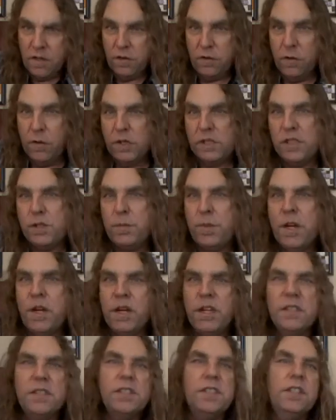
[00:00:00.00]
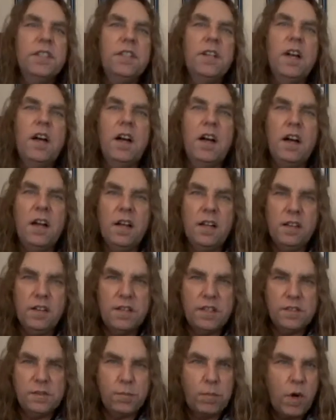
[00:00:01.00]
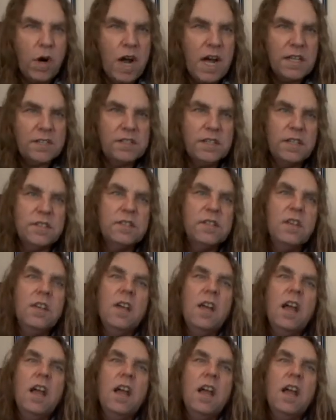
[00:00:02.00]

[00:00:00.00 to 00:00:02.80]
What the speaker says: through experiencing this process.